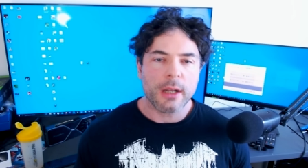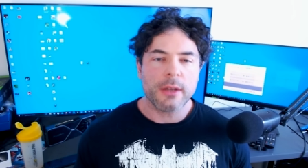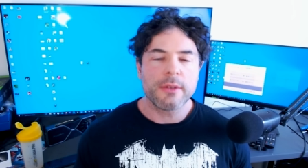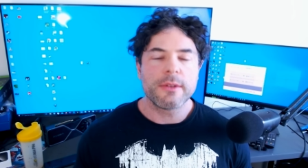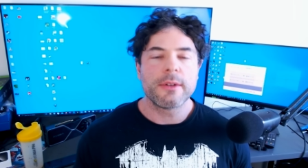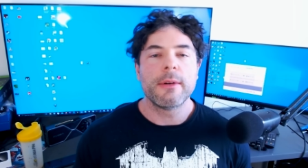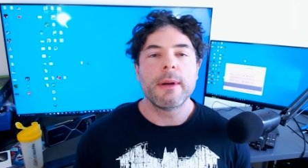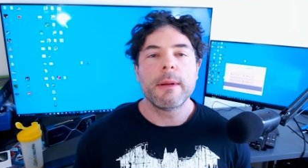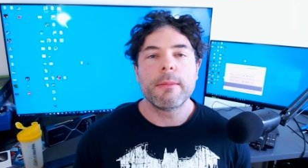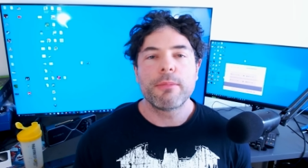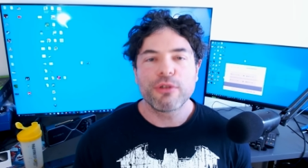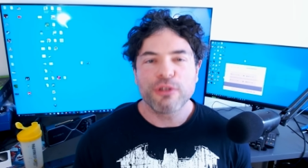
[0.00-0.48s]

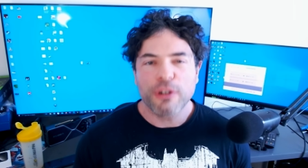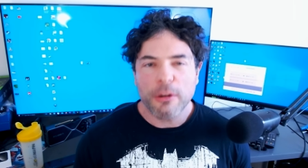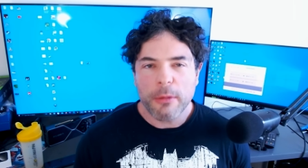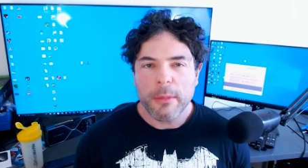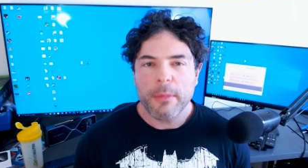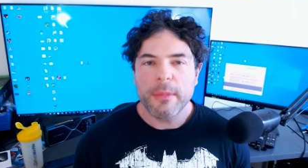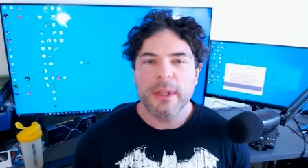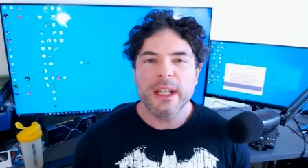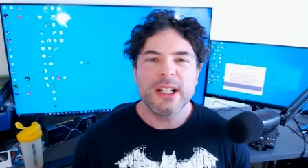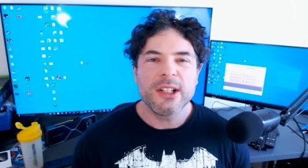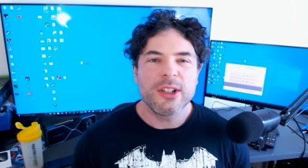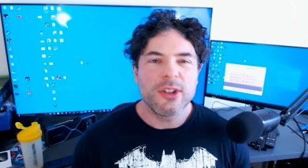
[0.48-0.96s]
So it
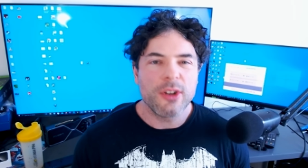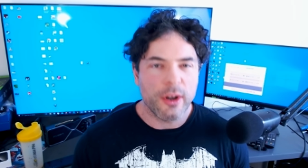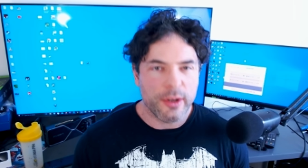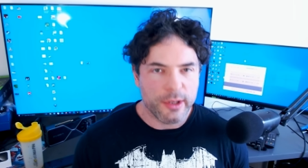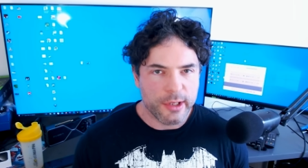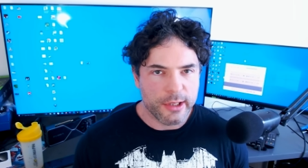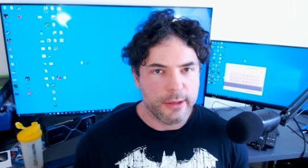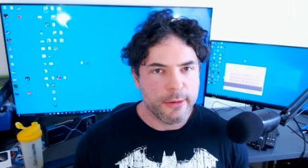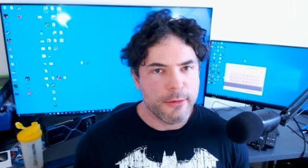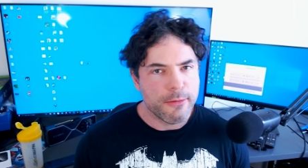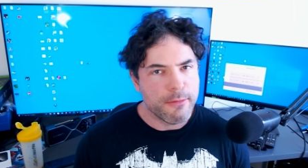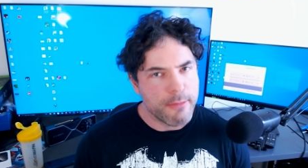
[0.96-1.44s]
probably
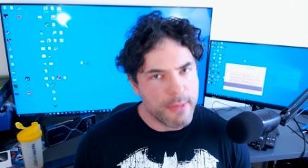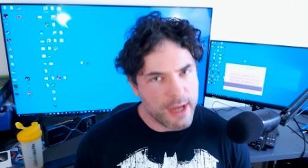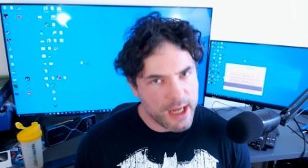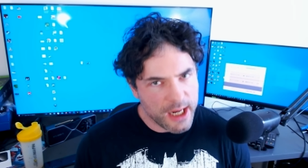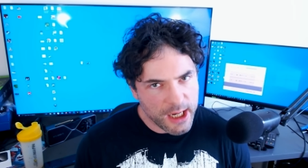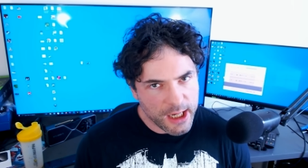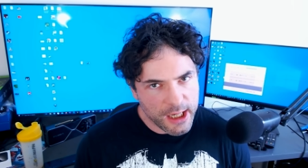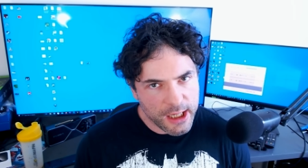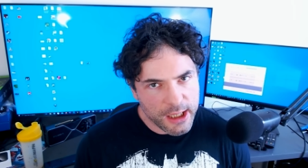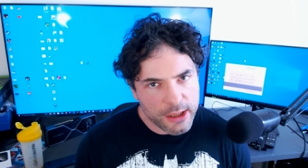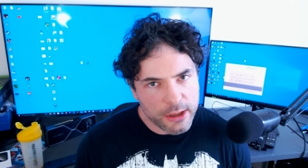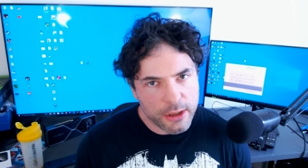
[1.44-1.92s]
doesn't
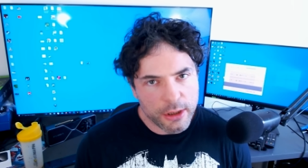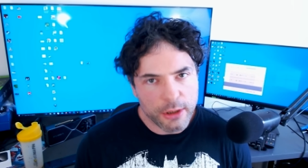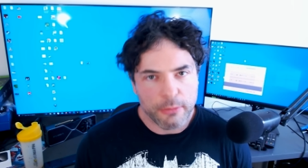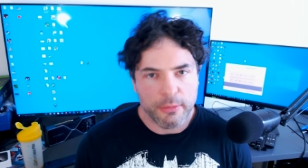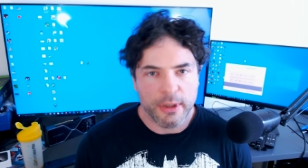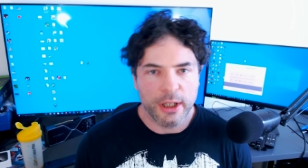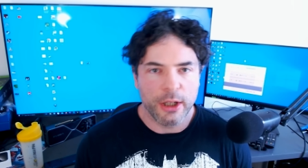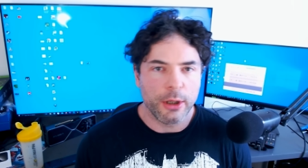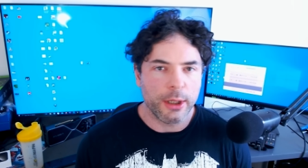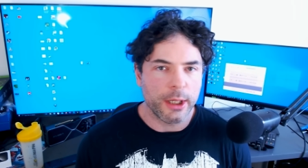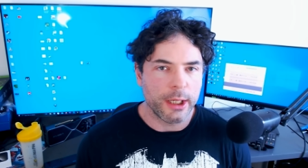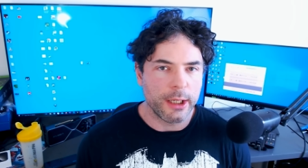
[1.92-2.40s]
mean that
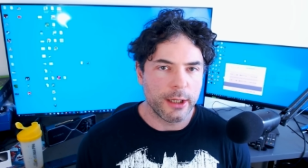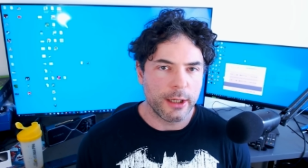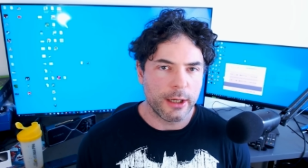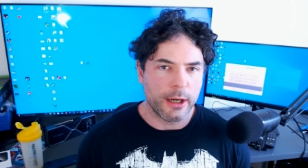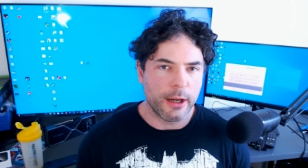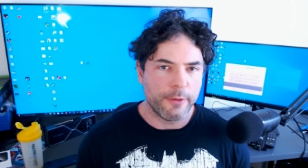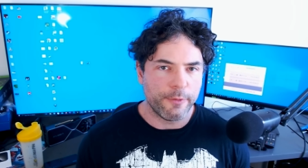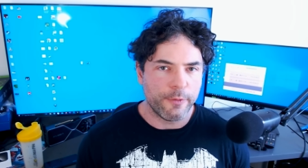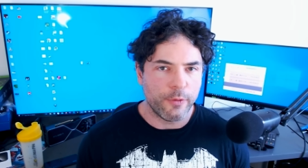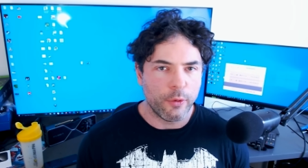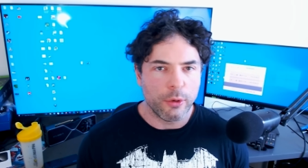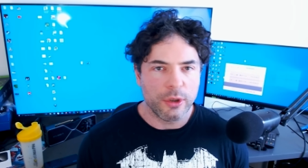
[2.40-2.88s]
we're looking at
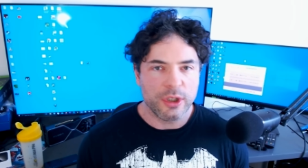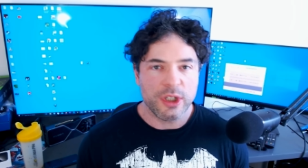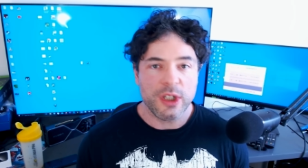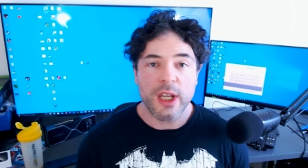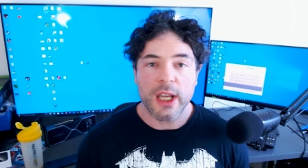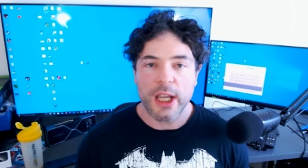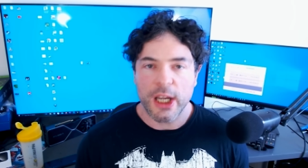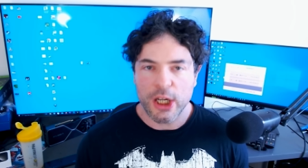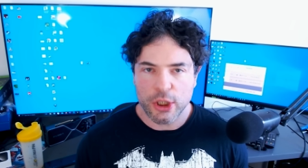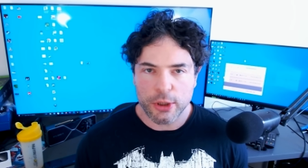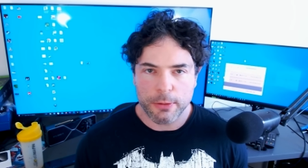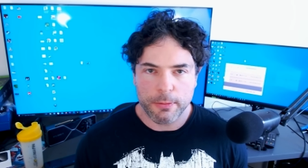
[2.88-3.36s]
a
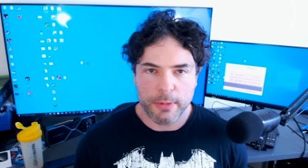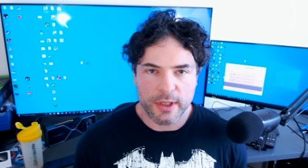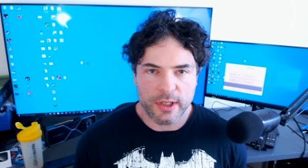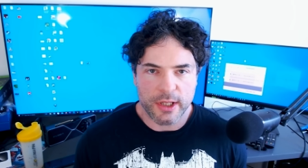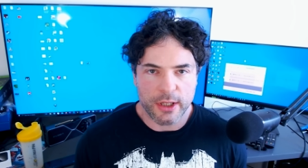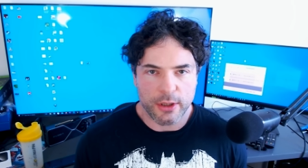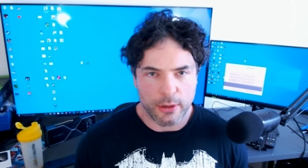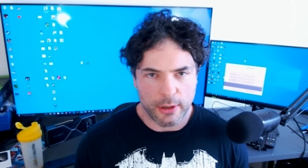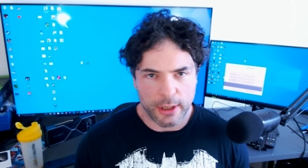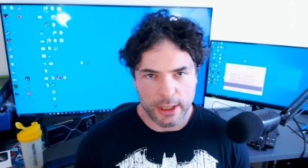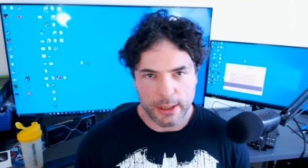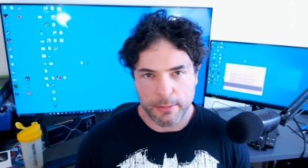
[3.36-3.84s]
40-ish
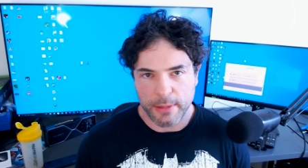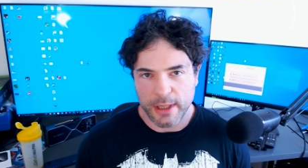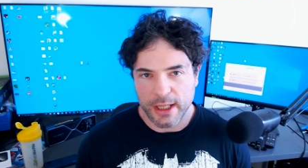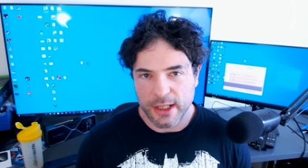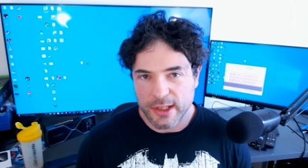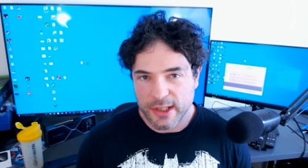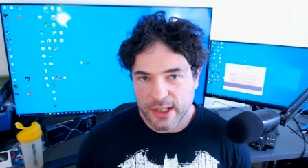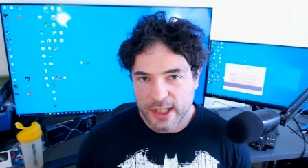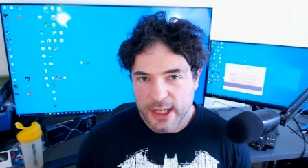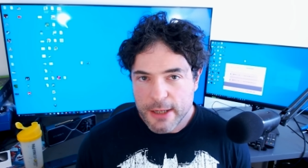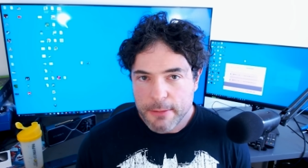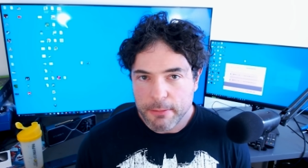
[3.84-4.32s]
percent
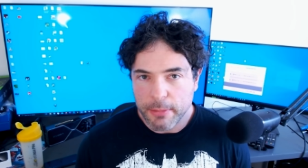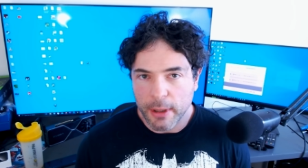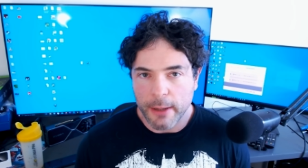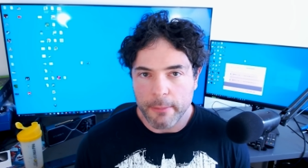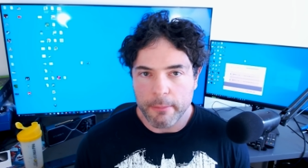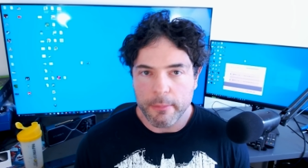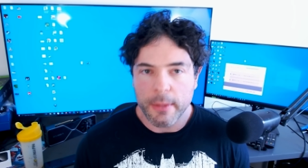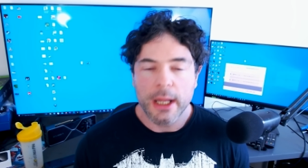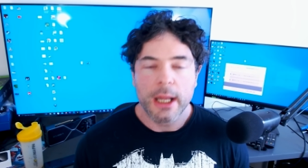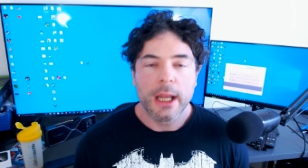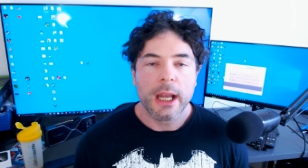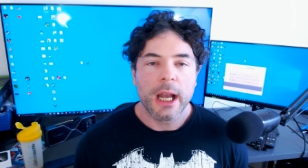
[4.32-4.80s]
IPC
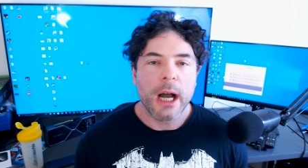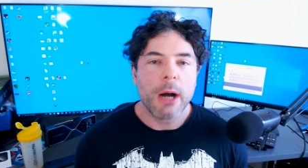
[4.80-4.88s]
bump.